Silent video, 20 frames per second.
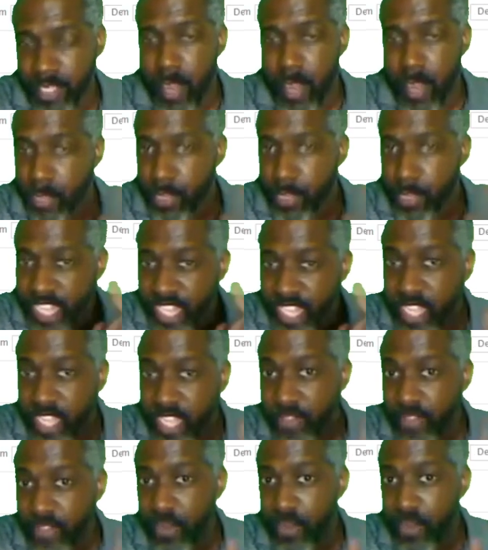
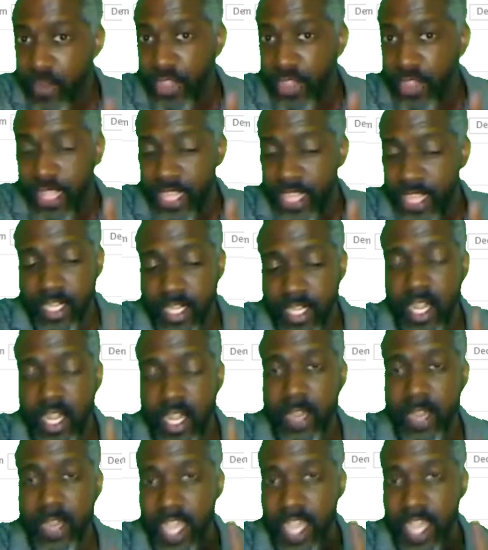particularly for the things that are
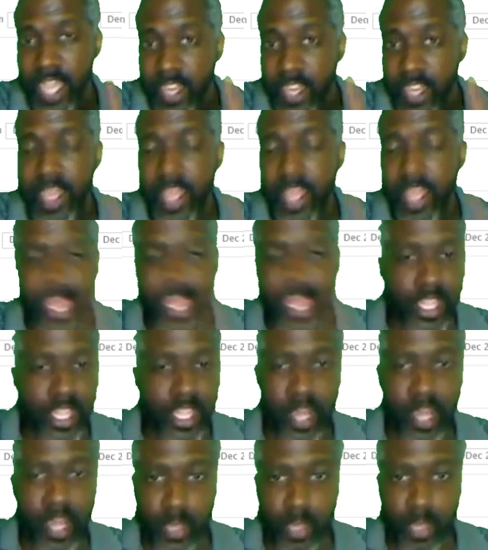coming in the coming